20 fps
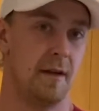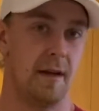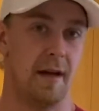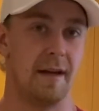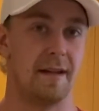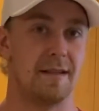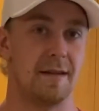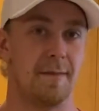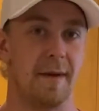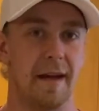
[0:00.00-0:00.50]

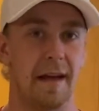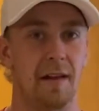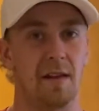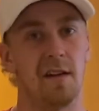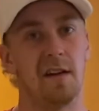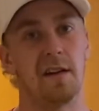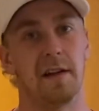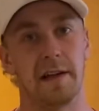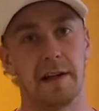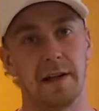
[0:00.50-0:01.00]
is to make it
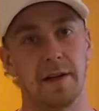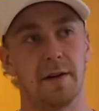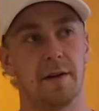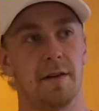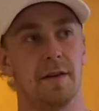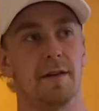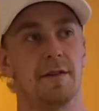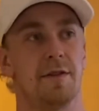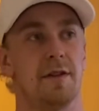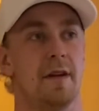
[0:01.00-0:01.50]
look like you go
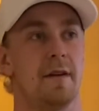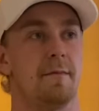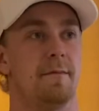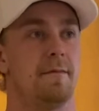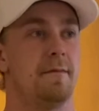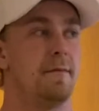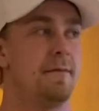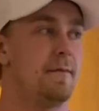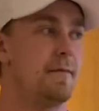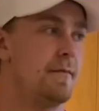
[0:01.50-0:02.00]
to the gym,
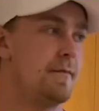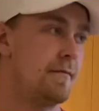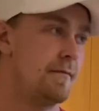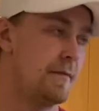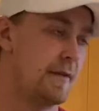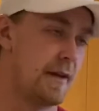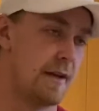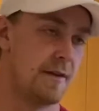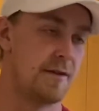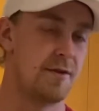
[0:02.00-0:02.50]

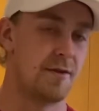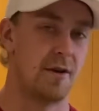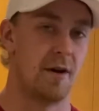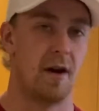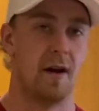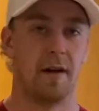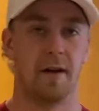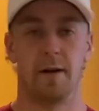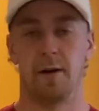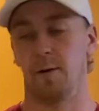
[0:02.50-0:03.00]
get
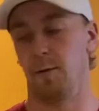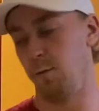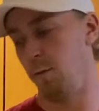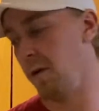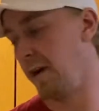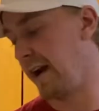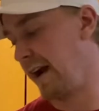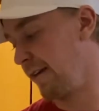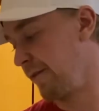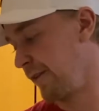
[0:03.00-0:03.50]
stronger,
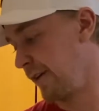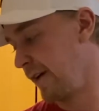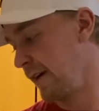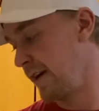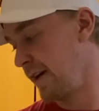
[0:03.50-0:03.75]
whatever.